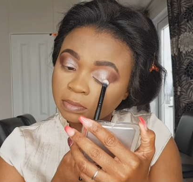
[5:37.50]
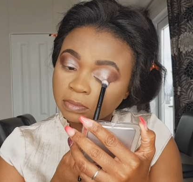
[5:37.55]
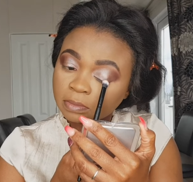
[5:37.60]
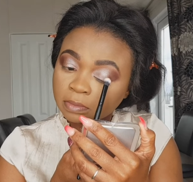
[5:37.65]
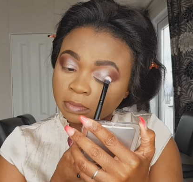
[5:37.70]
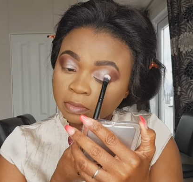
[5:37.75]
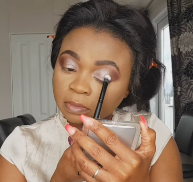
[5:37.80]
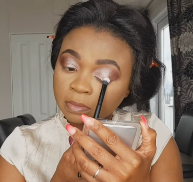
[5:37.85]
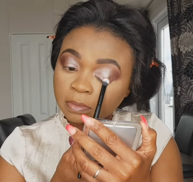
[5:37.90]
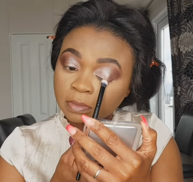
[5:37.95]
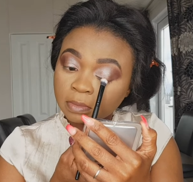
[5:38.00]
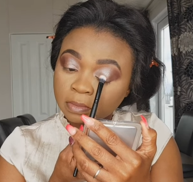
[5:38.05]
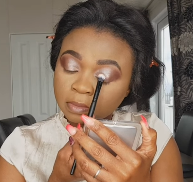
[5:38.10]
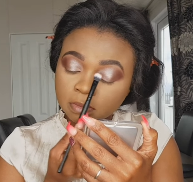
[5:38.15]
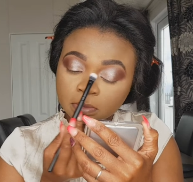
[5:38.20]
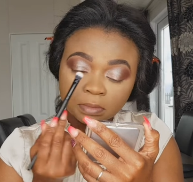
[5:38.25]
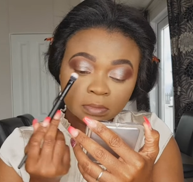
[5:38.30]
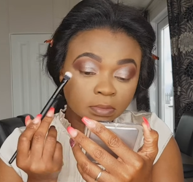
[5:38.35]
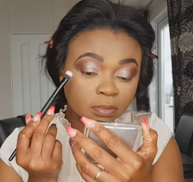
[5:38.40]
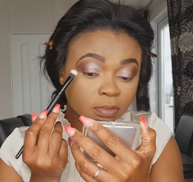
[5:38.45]

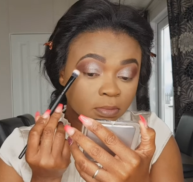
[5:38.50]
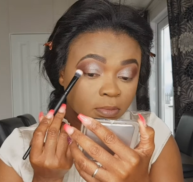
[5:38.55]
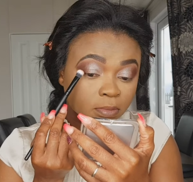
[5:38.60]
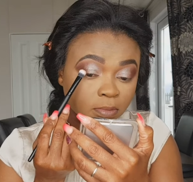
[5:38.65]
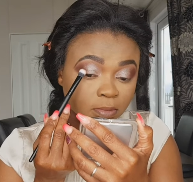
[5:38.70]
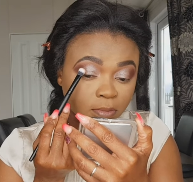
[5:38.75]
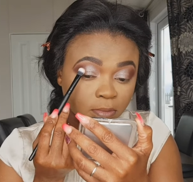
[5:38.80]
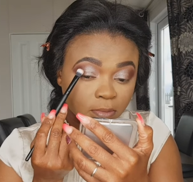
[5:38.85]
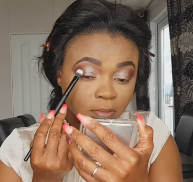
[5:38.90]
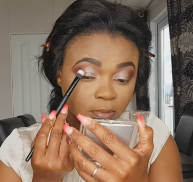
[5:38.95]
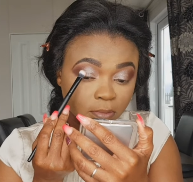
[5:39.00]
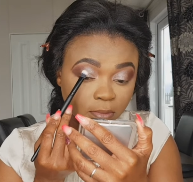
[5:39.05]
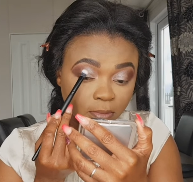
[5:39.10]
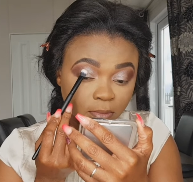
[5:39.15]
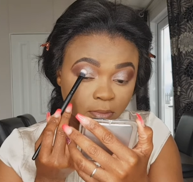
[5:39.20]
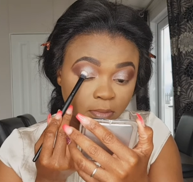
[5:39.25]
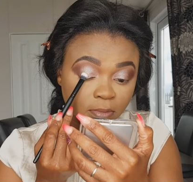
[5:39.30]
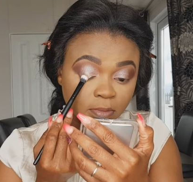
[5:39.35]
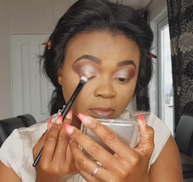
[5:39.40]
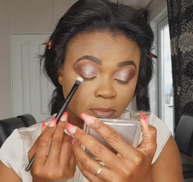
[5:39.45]

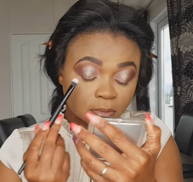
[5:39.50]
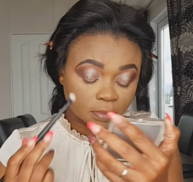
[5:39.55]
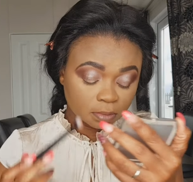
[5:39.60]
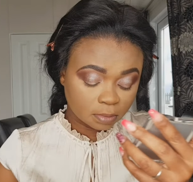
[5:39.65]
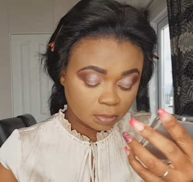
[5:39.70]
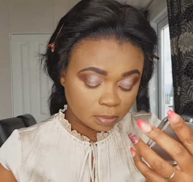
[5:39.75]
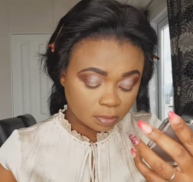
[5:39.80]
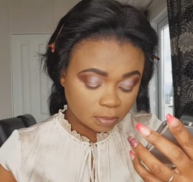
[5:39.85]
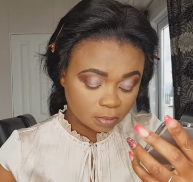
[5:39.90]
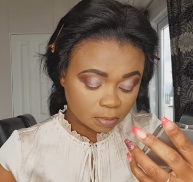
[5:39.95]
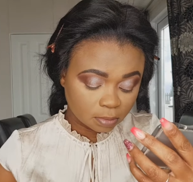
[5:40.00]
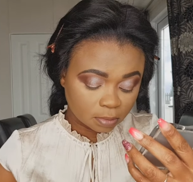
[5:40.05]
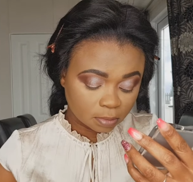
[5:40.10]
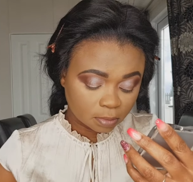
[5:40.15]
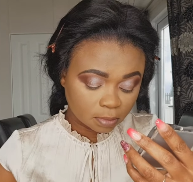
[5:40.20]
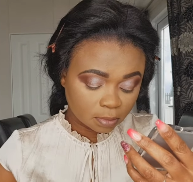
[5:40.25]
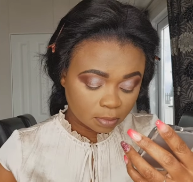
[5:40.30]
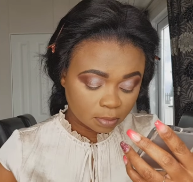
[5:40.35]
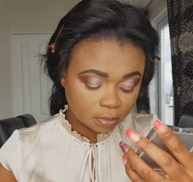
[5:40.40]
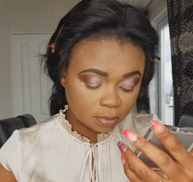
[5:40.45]

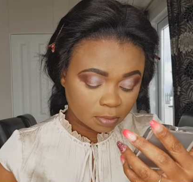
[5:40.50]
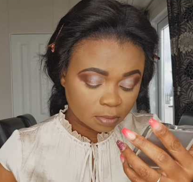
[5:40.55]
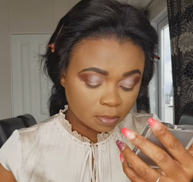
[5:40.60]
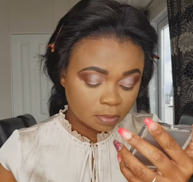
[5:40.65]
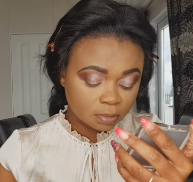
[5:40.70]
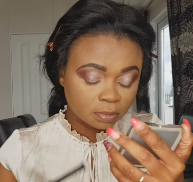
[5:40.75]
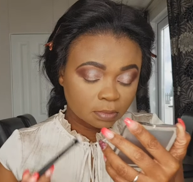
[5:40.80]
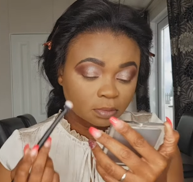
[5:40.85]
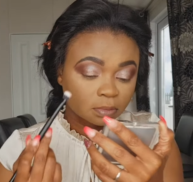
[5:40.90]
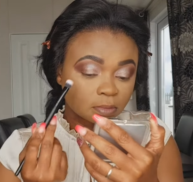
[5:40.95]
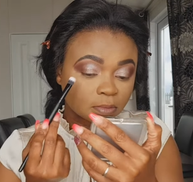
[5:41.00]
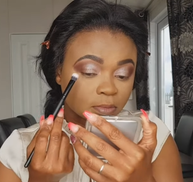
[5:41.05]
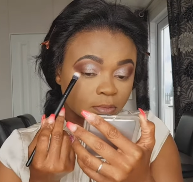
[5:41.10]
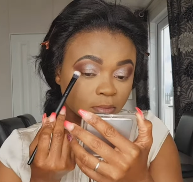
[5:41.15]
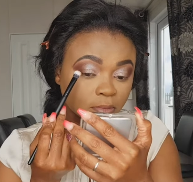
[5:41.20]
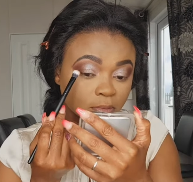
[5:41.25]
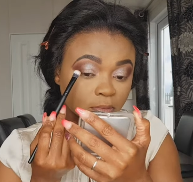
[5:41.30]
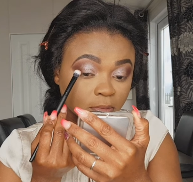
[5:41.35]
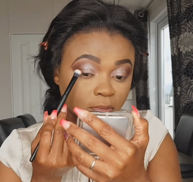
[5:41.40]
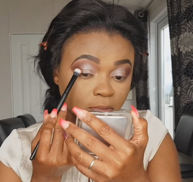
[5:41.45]

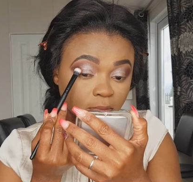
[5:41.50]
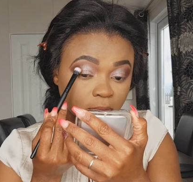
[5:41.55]
[no speech]